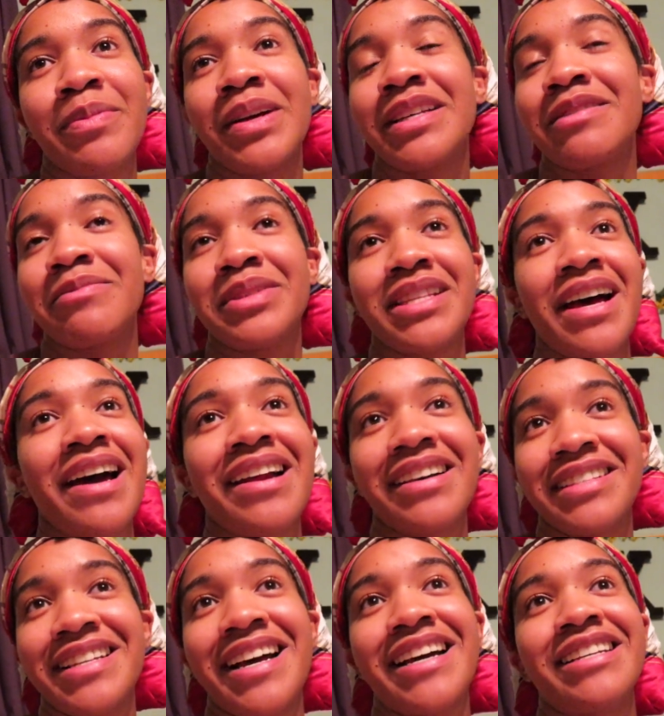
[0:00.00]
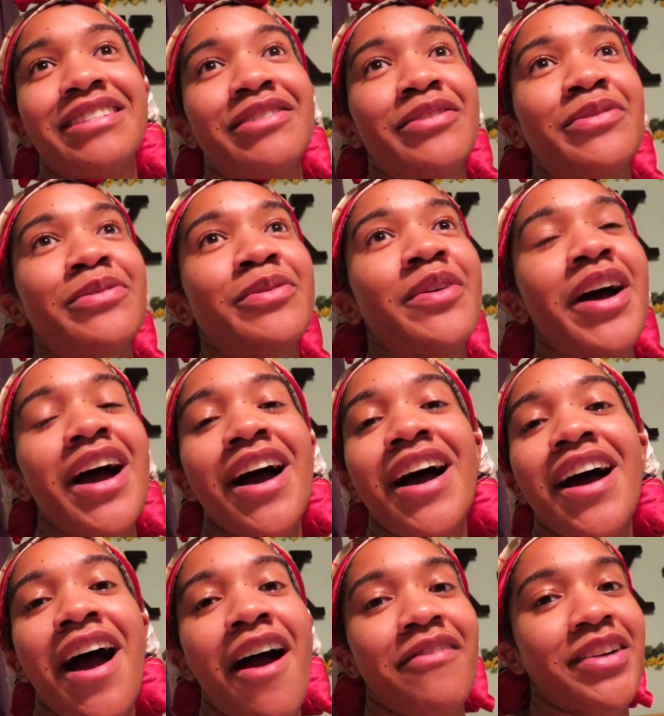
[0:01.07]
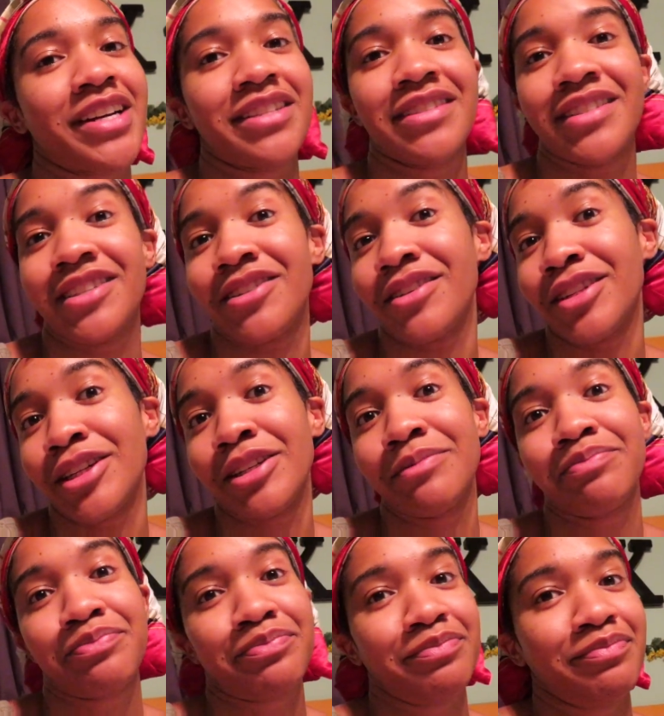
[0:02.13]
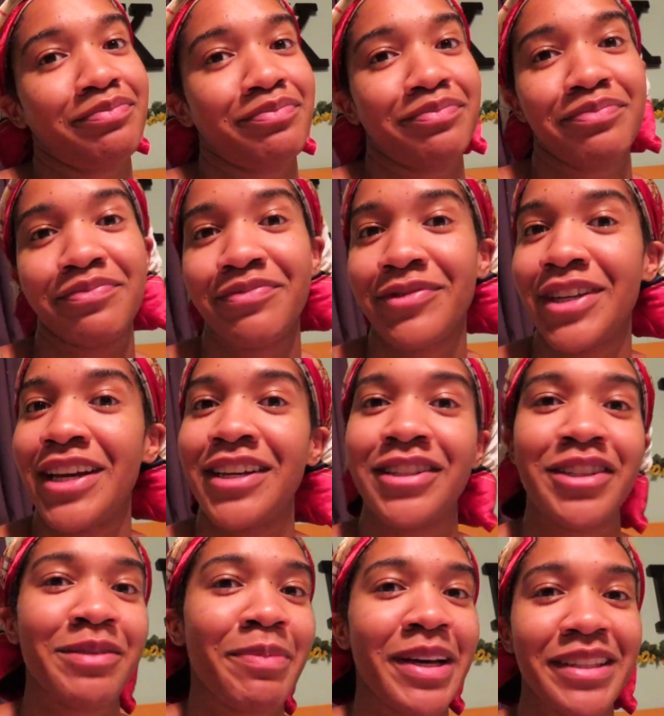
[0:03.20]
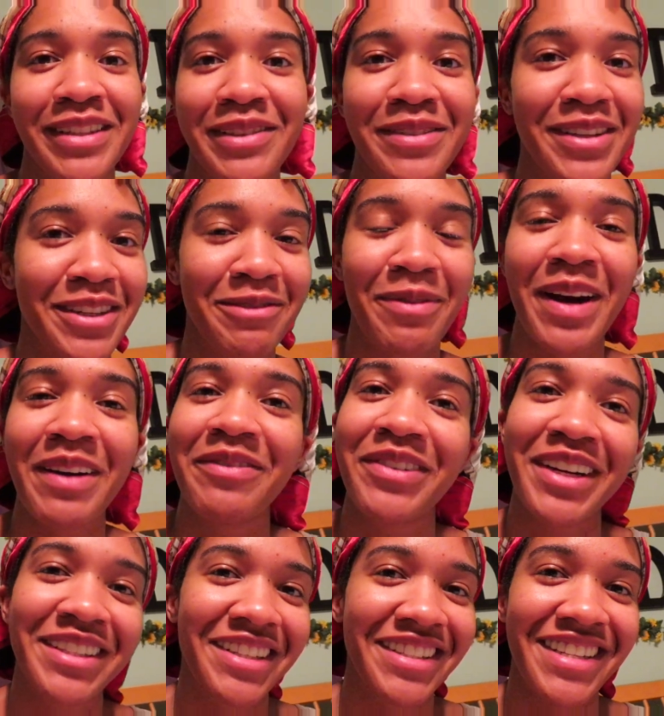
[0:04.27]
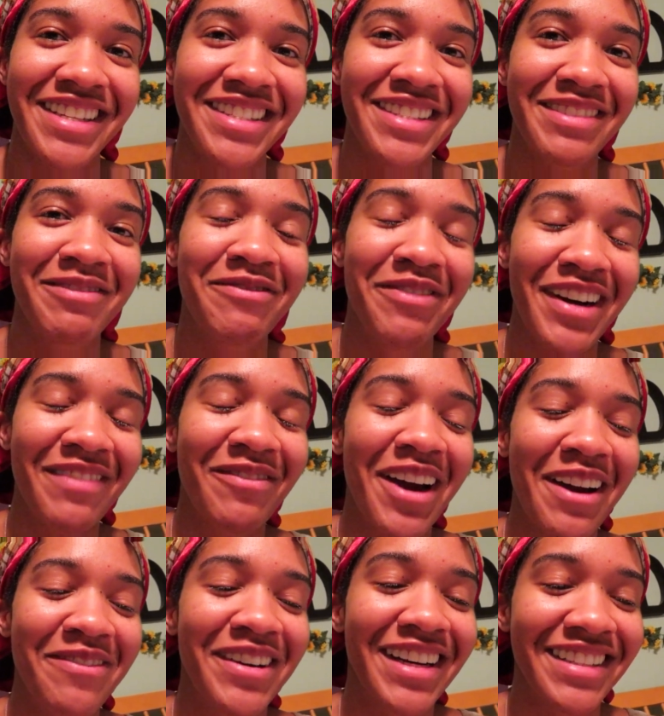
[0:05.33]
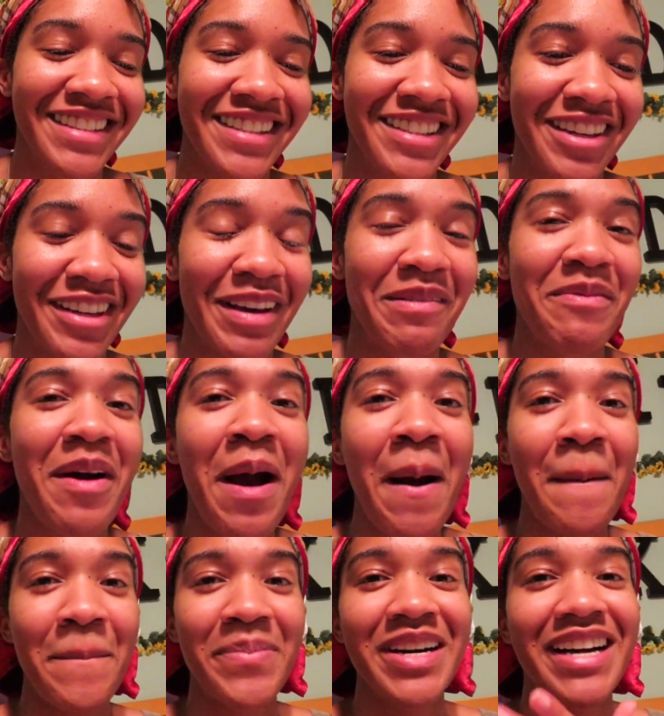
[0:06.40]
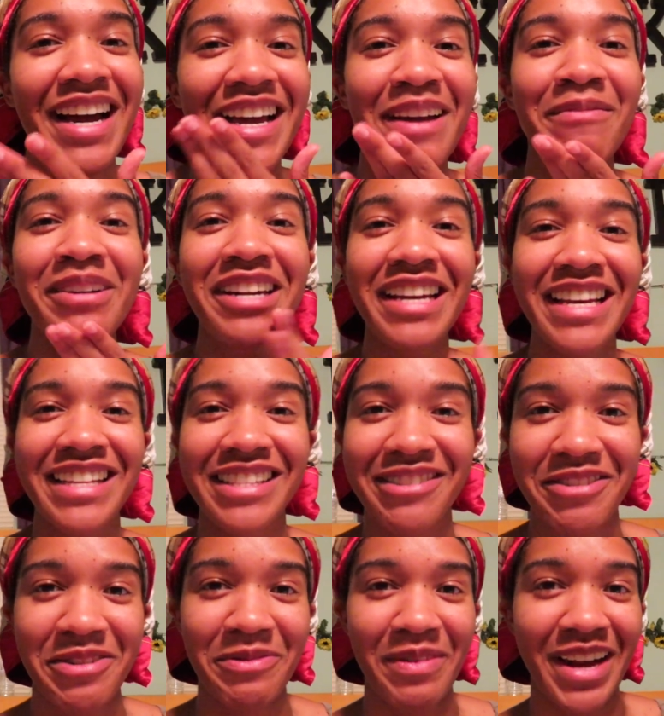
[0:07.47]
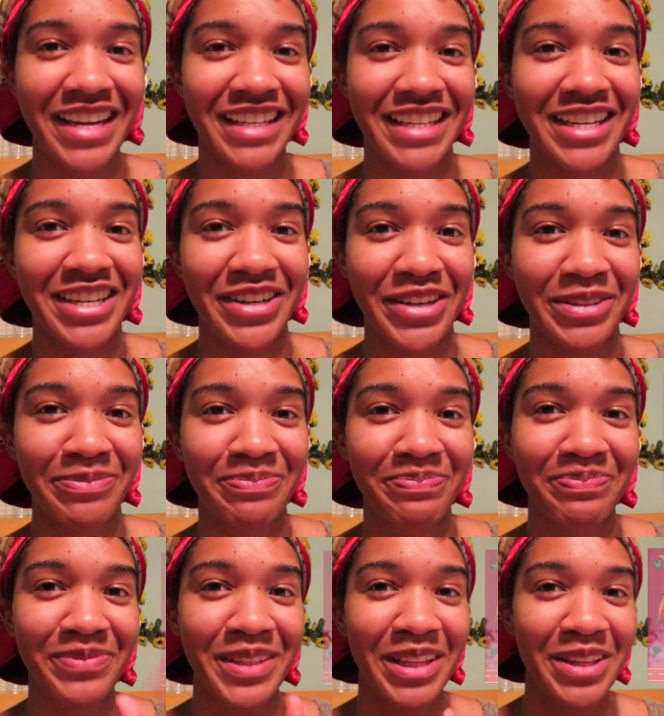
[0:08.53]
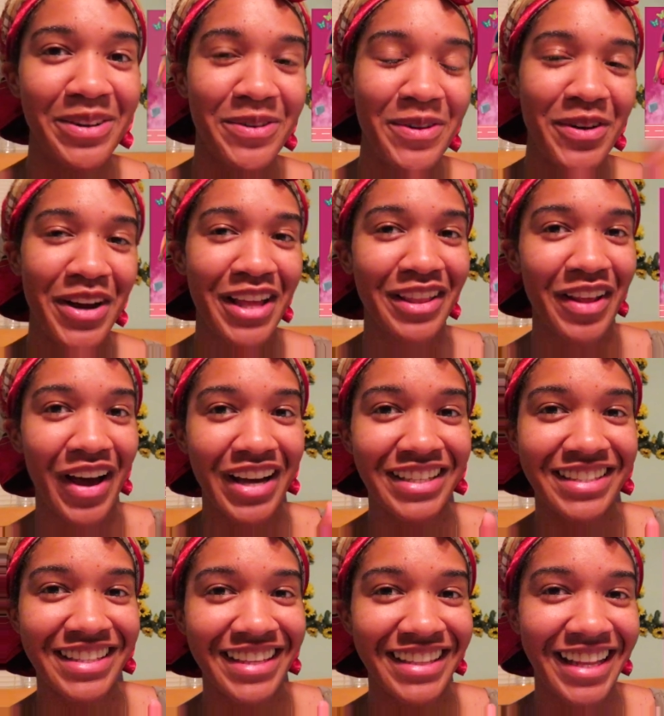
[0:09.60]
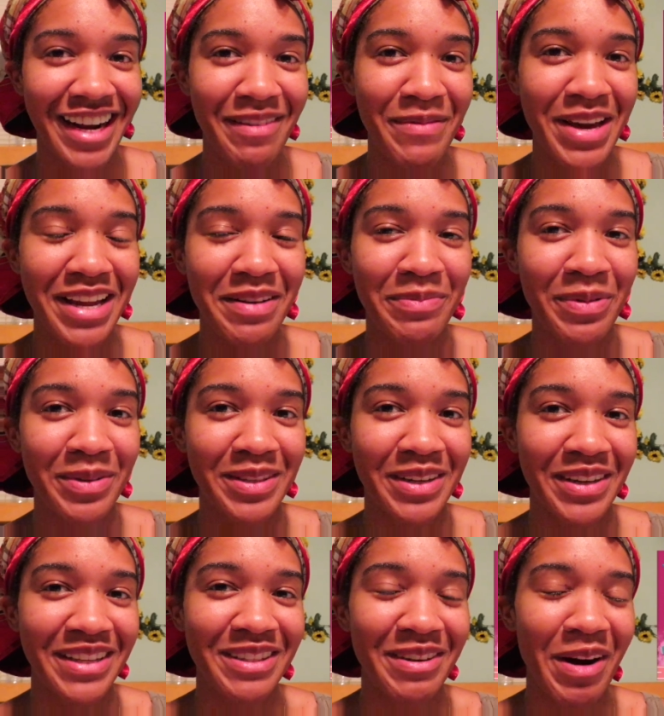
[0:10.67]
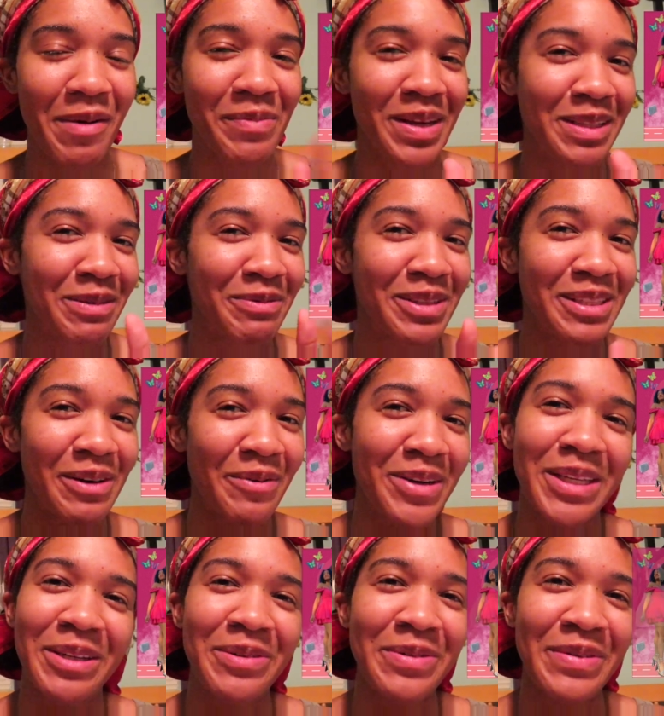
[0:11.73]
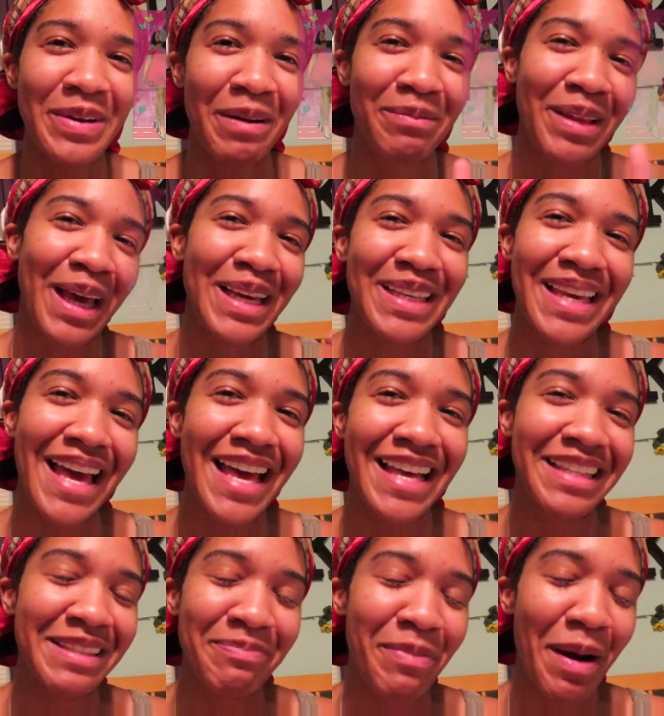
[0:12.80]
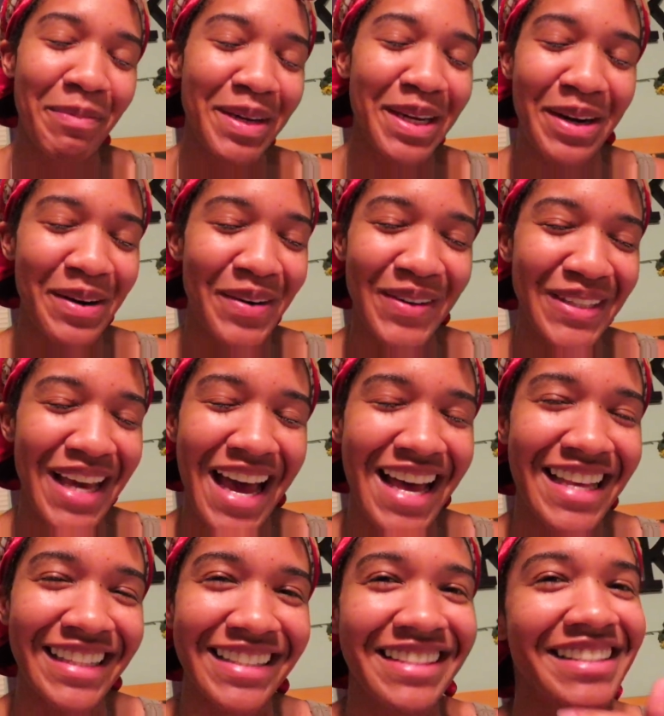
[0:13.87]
because it was hot outside. So I forgot to set y'all up. It's just my excuse. That's why I forgot to set, why I forgot to set y'all up. But I am gonna insert right here the little collage thing that I made and posted on Instagram because it was so cute and I'm like, yes, Barbie girl, yes.